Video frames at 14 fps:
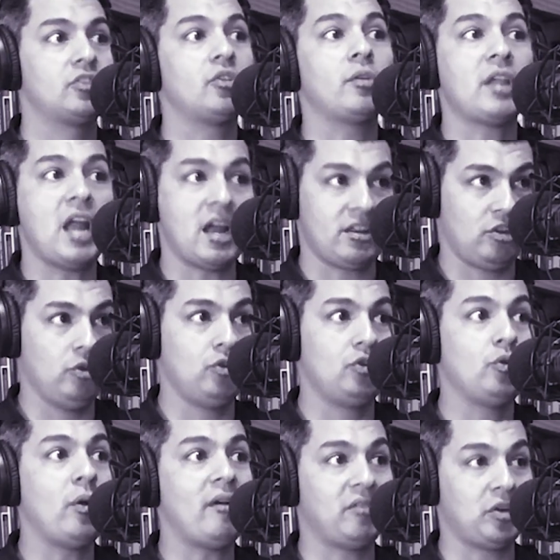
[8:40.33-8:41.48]
so you
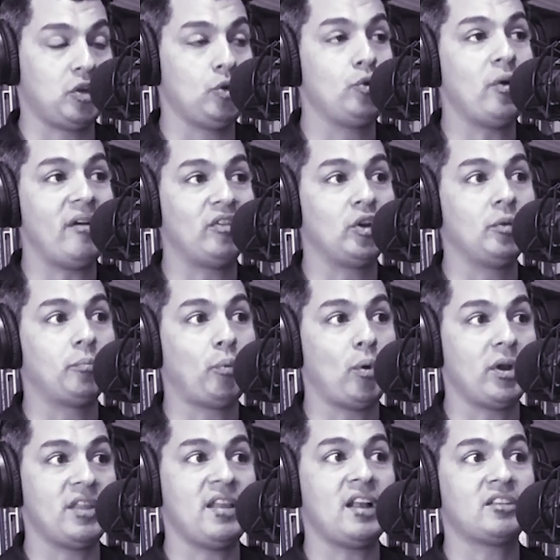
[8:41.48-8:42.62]
do have a good
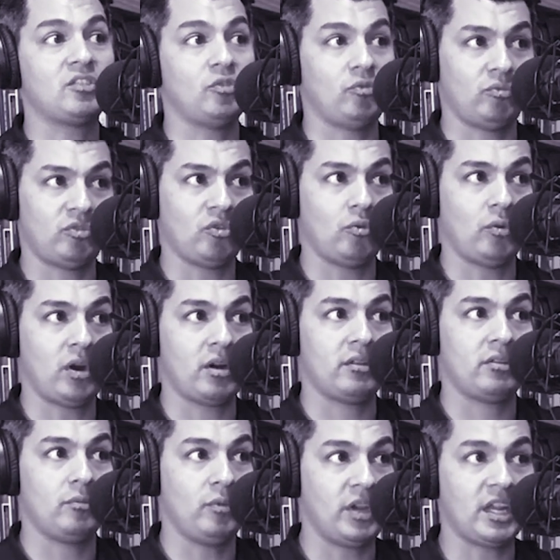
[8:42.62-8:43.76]
point in that to where
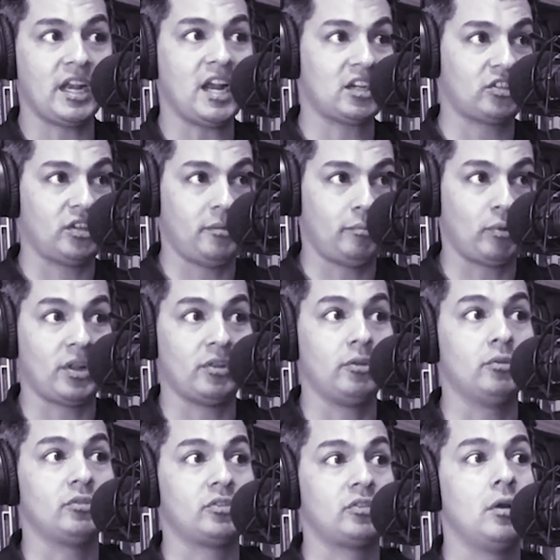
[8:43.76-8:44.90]
we can actually bring
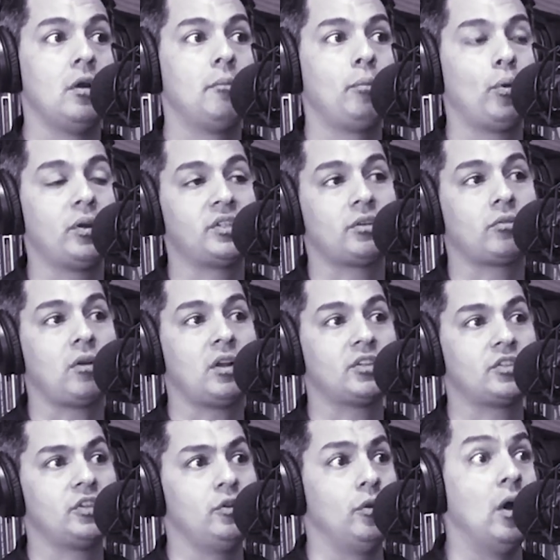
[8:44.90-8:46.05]
those points
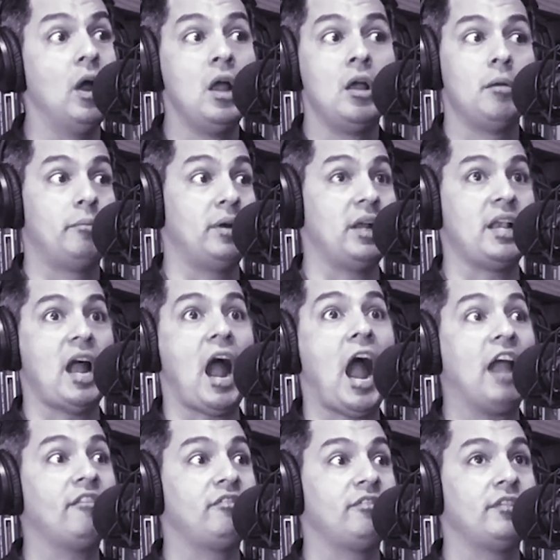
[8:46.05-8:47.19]
across too. But
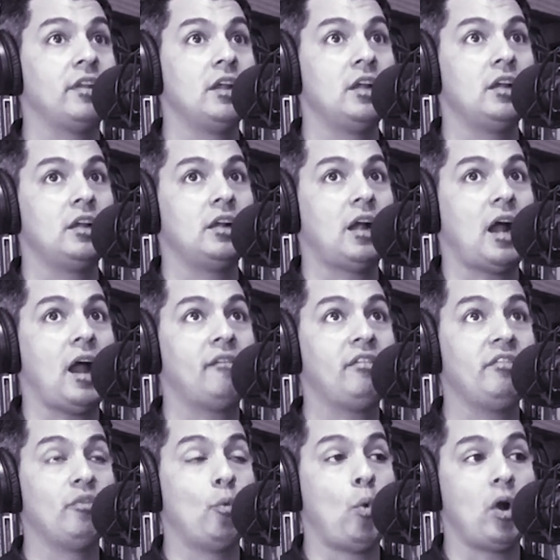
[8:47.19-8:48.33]
I've
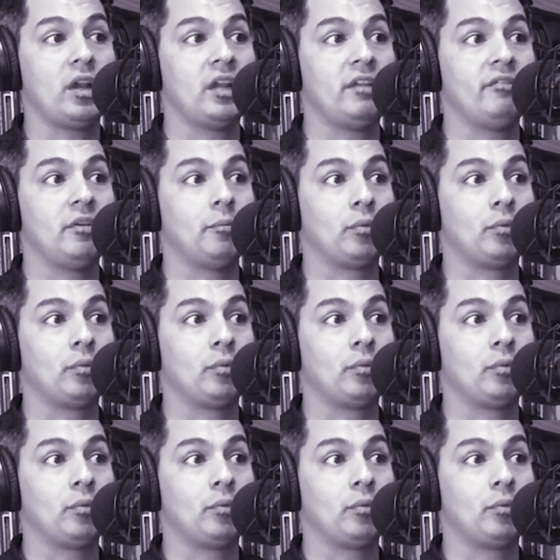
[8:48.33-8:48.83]
even want to even